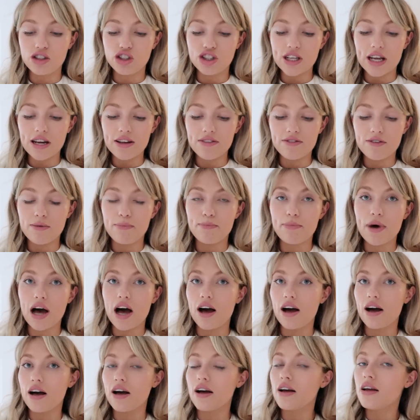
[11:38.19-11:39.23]
Jennifer
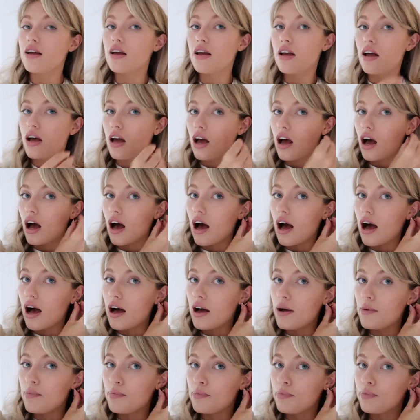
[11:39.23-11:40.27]
Behr
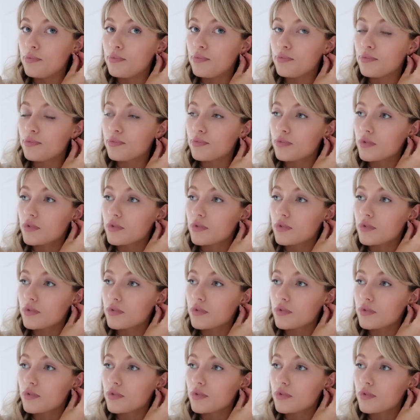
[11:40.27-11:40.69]
um,